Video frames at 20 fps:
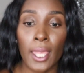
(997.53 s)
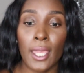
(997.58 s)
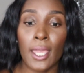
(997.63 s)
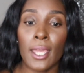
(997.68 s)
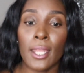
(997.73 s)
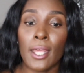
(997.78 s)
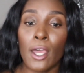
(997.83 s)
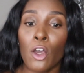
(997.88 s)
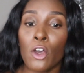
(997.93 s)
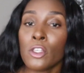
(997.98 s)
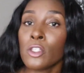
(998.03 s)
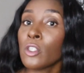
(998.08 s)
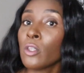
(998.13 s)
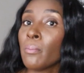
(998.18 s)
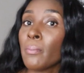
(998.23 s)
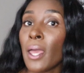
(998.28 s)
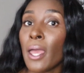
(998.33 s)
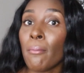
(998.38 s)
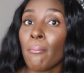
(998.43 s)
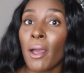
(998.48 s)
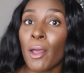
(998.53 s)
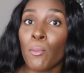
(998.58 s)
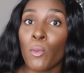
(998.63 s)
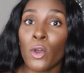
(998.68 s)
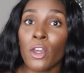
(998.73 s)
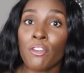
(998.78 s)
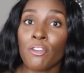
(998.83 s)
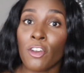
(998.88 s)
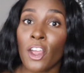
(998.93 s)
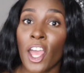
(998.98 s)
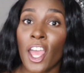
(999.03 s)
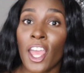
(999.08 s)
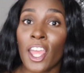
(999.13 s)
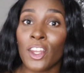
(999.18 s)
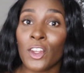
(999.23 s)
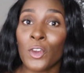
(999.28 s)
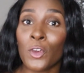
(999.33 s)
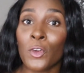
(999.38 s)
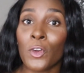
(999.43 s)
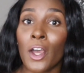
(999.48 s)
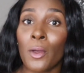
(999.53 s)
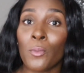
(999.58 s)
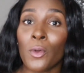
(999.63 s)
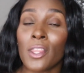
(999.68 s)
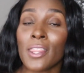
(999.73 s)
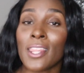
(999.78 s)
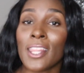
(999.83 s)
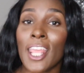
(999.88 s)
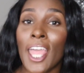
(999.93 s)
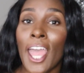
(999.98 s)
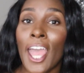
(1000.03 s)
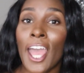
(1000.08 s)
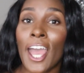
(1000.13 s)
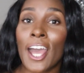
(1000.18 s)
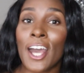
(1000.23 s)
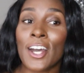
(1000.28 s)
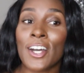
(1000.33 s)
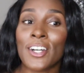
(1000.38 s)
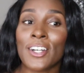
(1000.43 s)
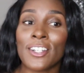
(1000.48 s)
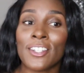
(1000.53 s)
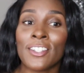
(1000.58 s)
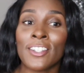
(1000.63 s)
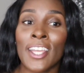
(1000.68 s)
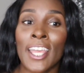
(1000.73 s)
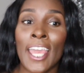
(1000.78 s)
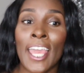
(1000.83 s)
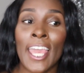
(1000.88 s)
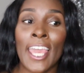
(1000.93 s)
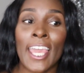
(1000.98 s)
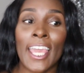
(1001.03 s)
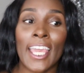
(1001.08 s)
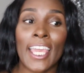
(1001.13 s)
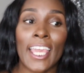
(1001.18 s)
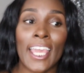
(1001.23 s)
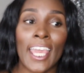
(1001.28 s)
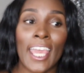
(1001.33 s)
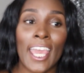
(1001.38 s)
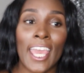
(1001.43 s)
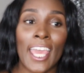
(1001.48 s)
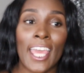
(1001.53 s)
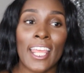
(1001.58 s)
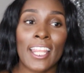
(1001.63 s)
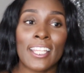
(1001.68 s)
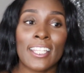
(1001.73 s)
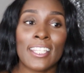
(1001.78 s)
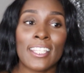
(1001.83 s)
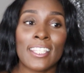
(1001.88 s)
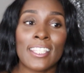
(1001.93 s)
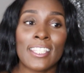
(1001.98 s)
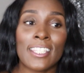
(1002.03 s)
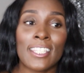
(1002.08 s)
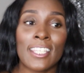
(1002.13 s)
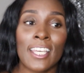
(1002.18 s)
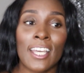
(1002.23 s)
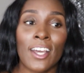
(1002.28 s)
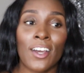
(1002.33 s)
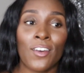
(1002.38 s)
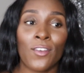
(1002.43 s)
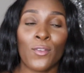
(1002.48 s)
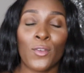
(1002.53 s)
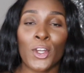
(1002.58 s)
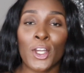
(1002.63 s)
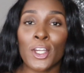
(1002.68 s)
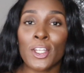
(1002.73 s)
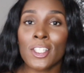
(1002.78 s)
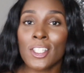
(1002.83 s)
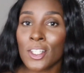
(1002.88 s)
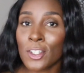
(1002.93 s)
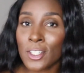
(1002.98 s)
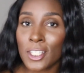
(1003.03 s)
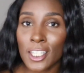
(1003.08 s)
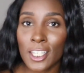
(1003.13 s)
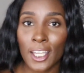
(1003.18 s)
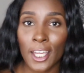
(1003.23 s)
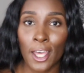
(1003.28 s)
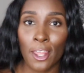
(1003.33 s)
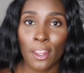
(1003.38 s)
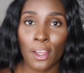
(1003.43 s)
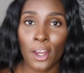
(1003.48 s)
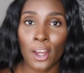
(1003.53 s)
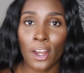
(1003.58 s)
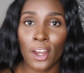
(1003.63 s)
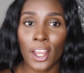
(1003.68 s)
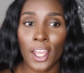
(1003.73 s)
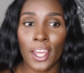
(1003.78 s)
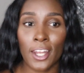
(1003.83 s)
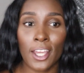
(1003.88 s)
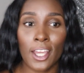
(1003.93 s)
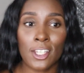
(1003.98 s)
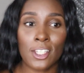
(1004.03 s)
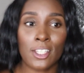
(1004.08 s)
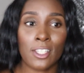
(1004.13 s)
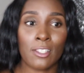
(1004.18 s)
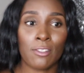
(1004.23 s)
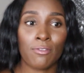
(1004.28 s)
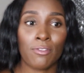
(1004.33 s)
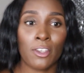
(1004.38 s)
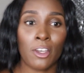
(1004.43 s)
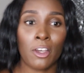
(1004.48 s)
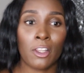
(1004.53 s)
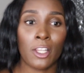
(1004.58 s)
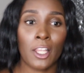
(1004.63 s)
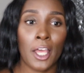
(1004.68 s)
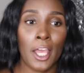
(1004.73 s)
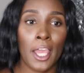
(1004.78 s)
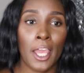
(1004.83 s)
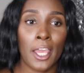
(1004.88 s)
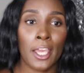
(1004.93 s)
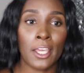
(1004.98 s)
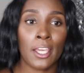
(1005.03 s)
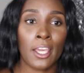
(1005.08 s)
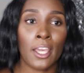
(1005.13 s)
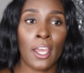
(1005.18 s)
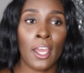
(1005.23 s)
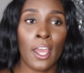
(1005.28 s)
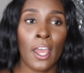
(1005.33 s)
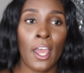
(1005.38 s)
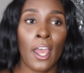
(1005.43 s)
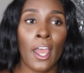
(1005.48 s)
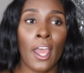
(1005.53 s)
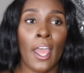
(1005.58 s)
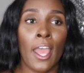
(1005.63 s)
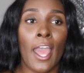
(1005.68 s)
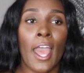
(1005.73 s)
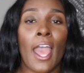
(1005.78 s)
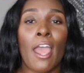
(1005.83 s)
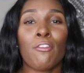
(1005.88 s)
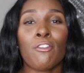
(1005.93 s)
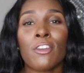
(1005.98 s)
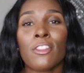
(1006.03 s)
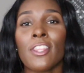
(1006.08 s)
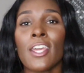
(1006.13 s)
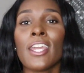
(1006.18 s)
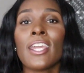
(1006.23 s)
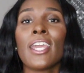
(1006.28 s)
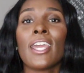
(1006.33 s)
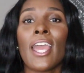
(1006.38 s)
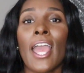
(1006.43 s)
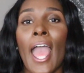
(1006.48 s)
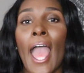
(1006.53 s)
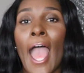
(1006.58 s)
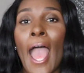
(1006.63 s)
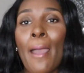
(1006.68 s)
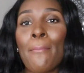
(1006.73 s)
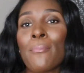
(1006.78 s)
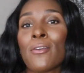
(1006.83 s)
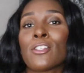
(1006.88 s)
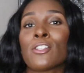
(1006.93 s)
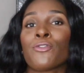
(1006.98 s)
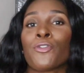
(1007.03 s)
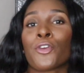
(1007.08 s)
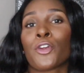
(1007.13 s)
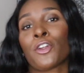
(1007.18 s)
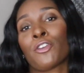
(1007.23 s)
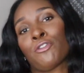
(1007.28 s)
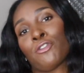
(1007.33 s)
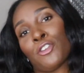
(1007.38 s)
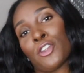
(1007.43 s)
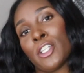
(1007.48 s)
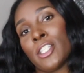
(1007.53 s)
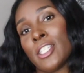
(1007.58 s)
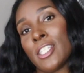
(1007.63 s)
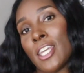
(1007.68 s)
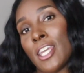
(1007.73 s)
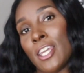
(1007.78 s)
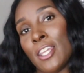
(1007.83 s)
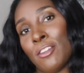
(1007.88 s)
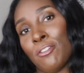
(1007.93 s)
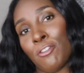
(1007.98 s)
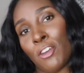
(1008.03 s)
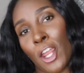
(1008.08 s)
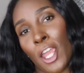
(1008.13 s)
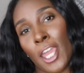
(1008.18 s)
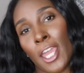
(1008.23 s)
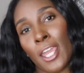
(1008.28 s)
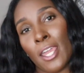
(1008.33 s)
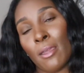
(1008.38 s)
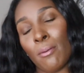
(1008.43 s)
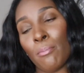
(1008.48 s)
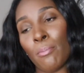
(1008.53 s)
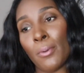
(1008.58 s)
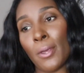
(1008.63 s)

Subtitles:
And I also met my boyfriend, who I'm with now, and we're still together. And I just feel like everything happens for a reason, right?